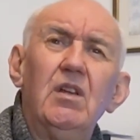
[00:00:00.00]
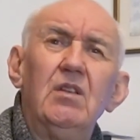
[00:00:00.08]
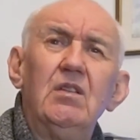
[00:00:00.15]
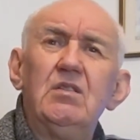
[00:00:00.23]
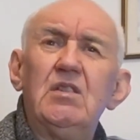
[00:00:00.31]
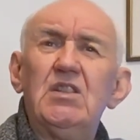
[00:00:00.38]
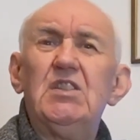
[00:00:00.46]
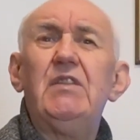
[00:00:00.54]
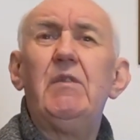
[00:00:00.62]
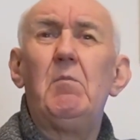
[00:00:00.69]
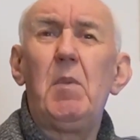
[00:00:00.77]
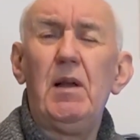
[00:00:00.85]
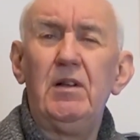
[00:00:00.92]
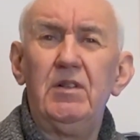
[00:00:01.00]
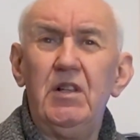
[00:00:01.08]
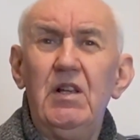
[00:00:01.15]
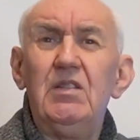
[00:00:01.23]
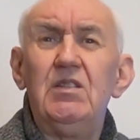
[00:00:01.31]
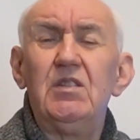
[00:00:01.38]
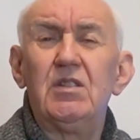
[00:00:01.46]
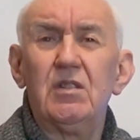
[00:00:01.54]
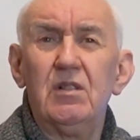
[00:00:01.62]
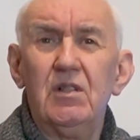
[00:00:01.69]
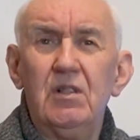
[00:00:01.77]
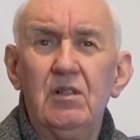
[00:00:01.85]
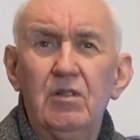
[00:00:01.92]
that doesn't have a balun
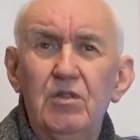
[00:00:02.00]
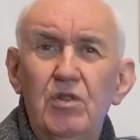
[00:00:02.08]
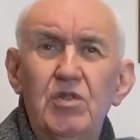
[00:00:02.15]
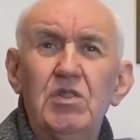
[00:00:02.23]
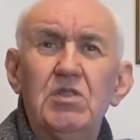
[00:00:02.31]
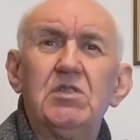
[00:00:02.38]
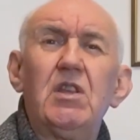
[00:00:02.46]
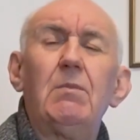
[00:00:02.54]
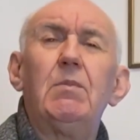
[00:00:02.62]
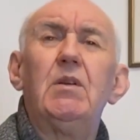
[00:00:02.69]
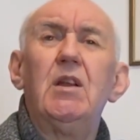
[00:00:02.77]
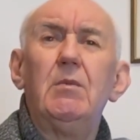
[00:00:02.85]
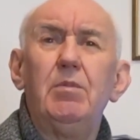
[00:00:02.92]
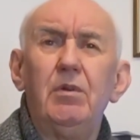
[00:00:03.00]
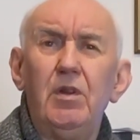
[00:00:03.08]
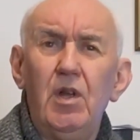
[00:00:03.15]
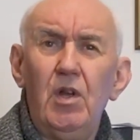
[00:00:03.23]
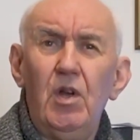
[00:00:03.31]
inside, because you're just doubling up